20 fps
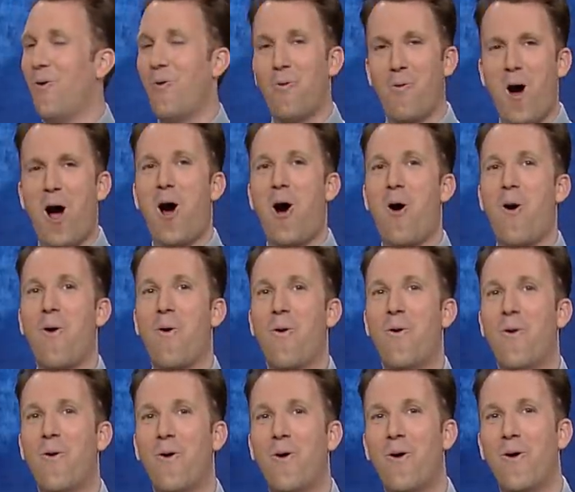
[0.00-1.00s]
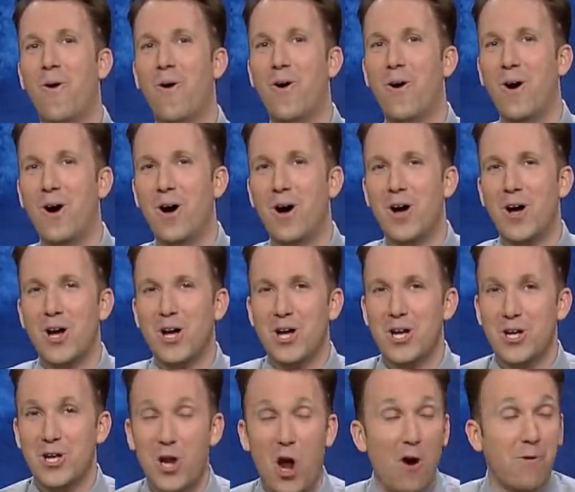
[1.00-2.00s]
Whoa.
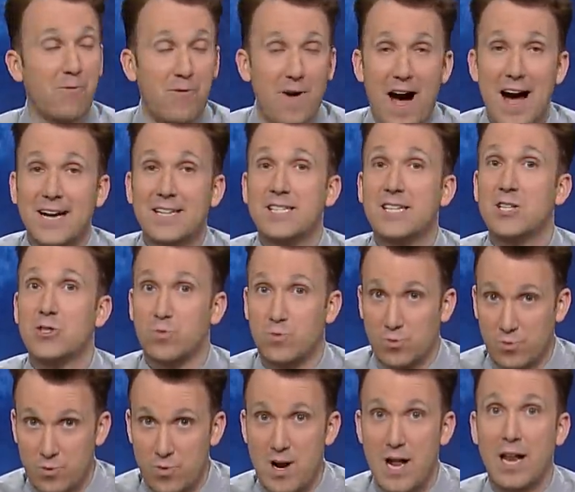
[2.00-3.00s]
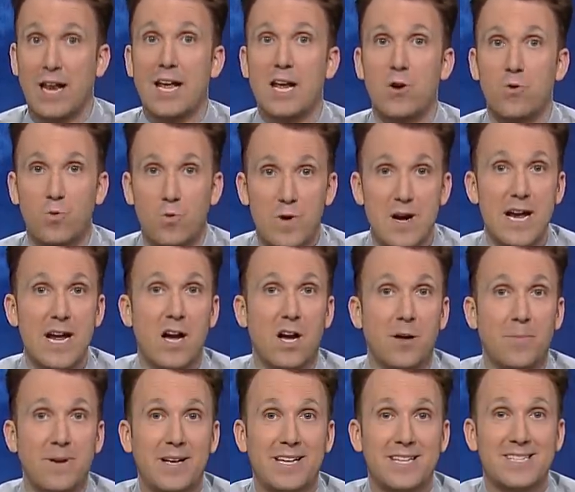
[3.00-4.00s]
You know Fox is really real
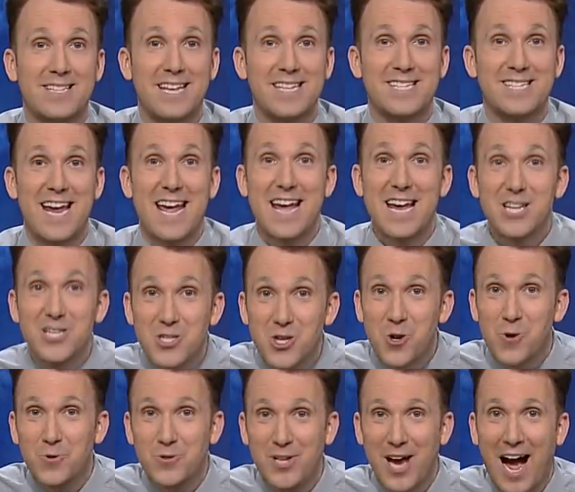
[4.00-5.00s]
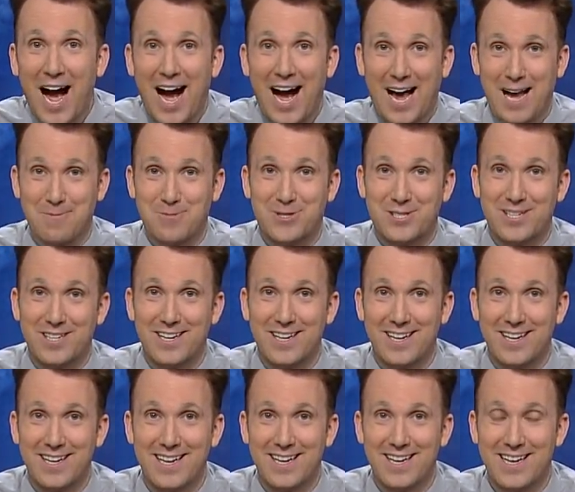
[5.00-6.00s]
because they say it 2 times.
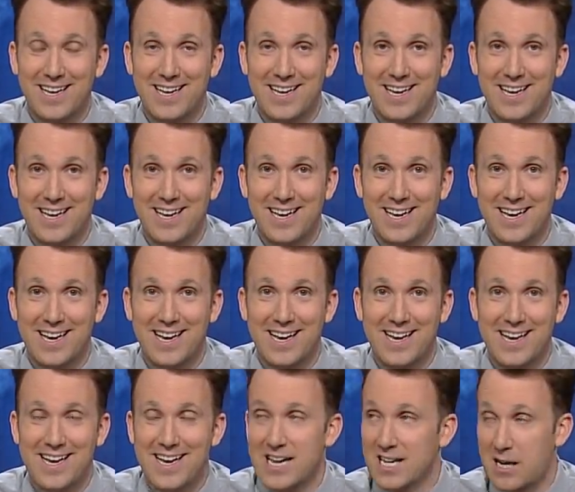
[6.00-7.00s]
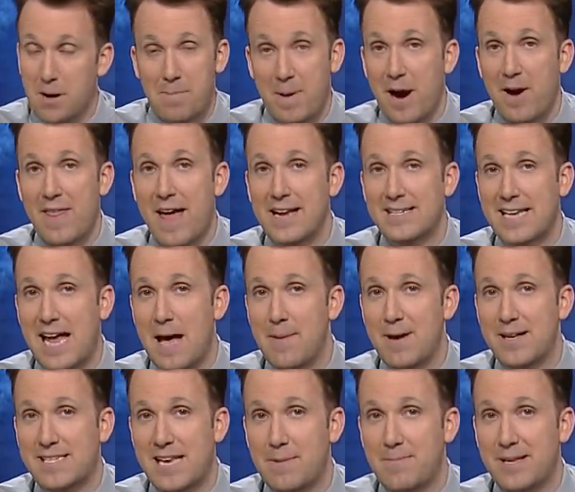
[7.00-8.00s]
Compare that to
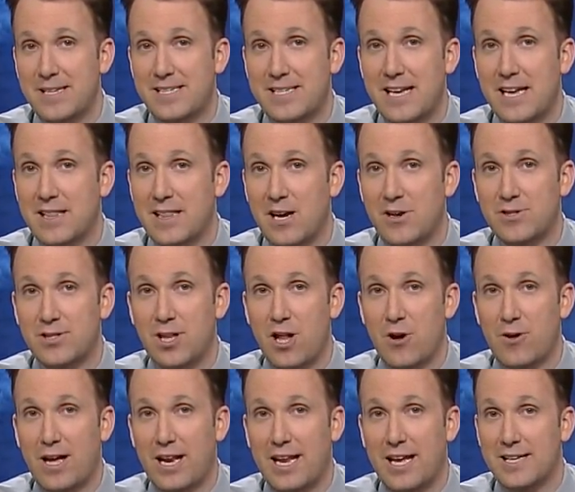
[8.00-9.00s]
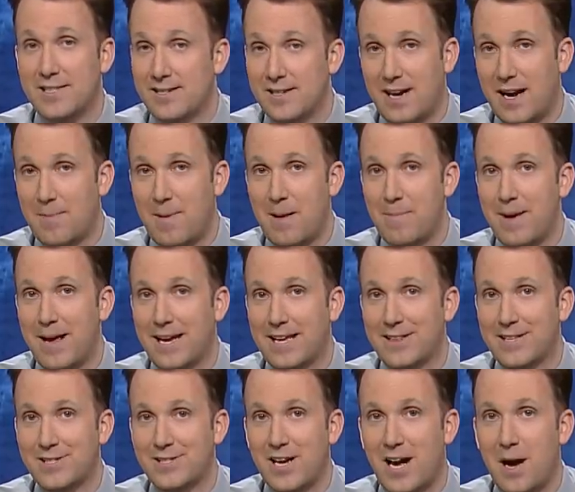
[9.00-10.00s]
MSNBC. Their slogan is, and I'm not making
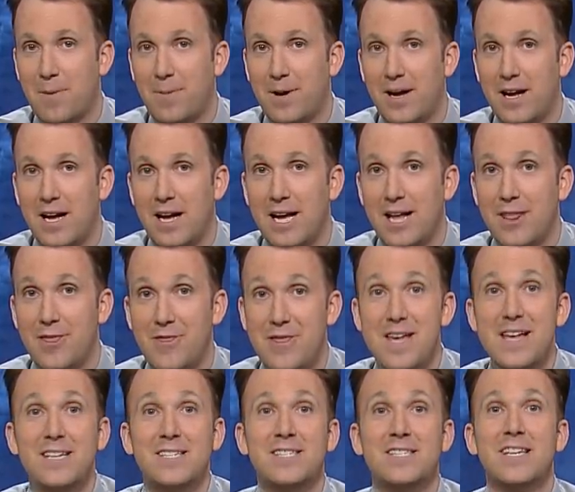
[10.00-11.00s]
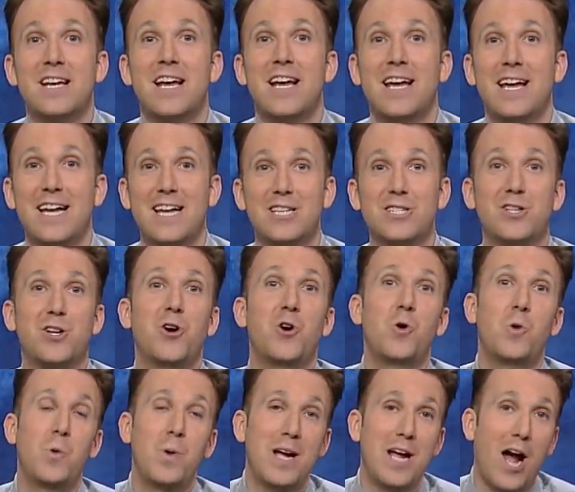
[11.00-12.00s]
this up, this is who
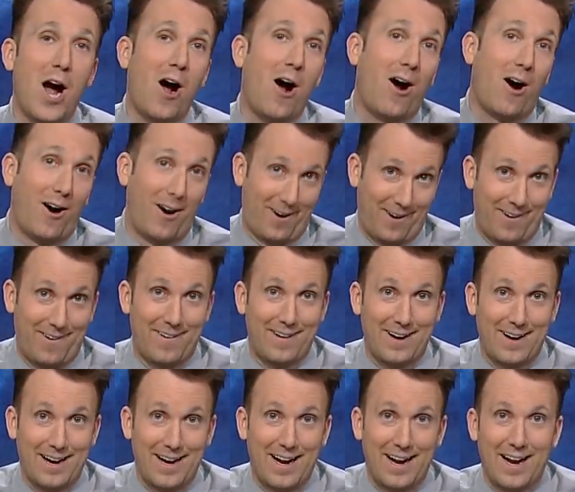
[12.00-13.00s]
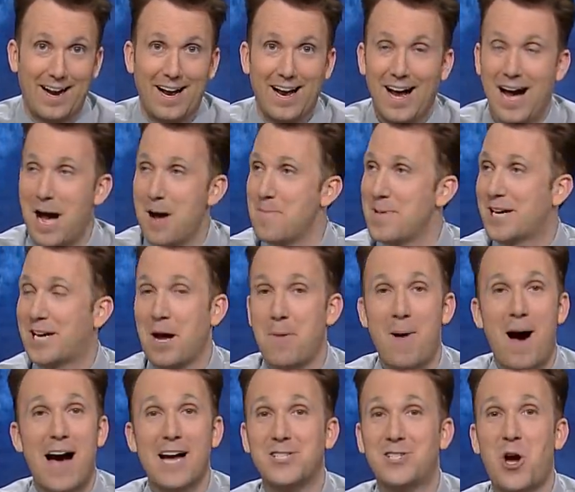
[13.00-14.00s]
we are. I mean, come
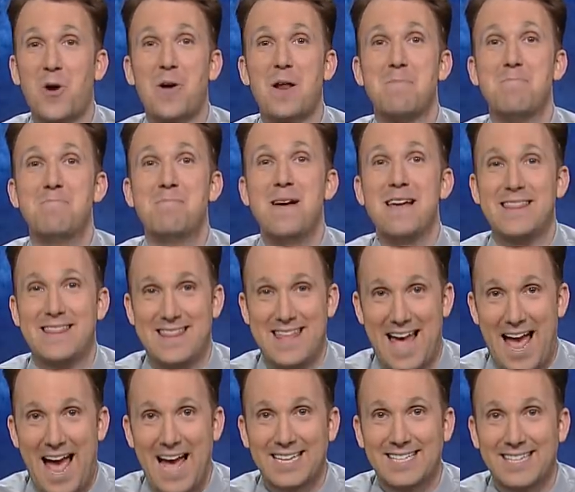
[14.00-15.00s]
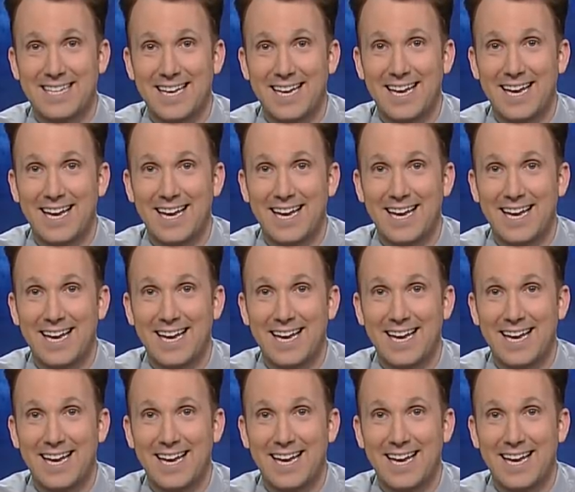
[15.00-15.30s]
on, don't admit that.